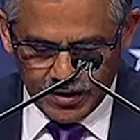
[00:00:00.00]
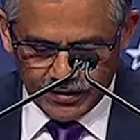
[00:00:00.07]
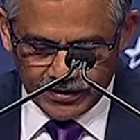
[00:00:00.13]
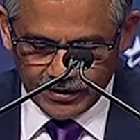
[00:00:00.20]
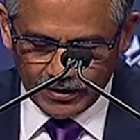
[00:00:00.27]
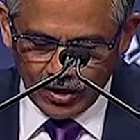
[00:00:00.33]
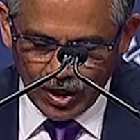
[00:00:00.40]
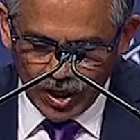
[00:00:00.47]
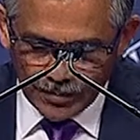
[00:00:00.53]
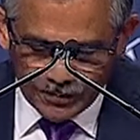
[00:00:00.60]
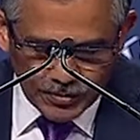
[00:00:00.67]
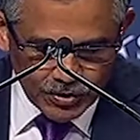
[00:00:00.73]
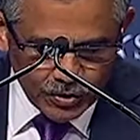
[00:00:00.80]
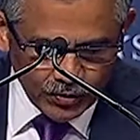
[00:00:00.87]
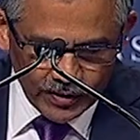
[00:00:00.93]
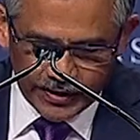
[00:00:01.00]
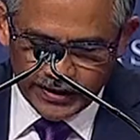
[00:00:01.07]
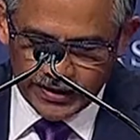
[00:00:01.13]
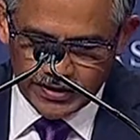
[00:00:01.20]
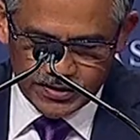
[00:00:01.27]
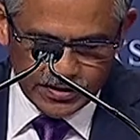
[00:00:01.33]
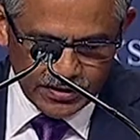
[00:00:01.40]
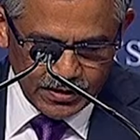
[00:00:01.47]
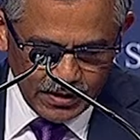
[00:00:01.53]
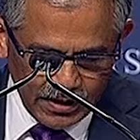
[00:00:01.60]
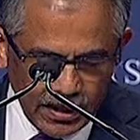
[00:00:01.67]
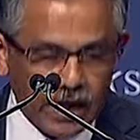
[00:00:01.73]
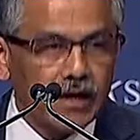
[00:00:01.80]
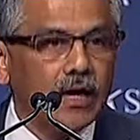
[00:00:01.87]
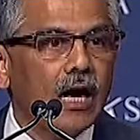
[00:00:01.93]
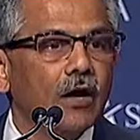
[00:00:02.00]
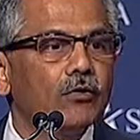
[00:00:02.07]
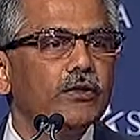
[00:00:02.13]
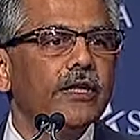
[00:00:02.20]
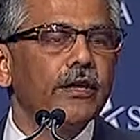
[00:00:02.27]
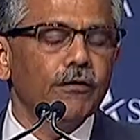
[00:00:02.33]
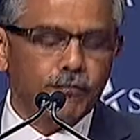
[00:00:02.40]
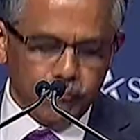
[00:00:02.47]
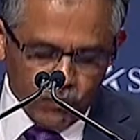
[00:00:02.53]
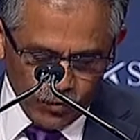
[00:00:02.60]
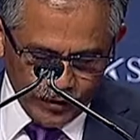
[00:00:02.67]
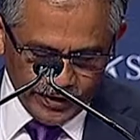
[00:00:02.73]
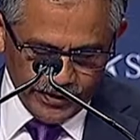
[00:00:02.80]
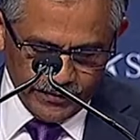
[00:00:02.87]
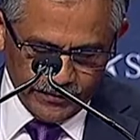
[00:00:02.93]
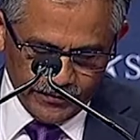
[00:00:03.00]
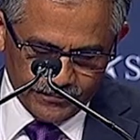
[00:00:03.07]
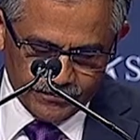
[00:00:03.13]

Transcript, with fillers: that the opportunities are out there for you.